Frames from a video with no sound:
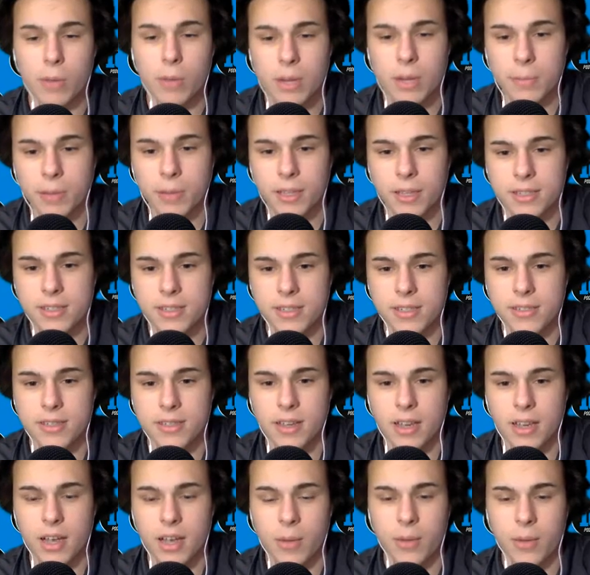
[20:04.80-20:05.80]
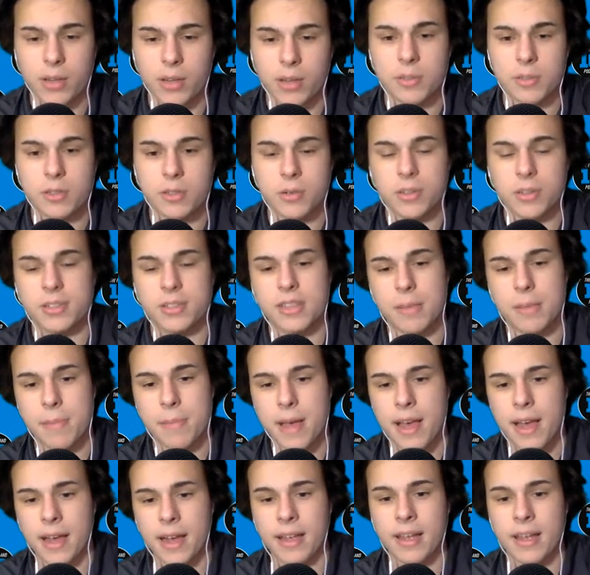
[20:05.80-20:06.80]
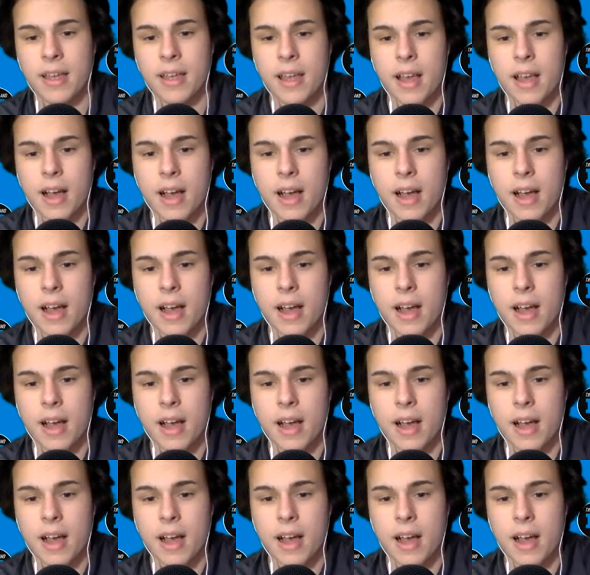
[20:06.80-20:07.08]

blitzes. I want them to sort of sit back.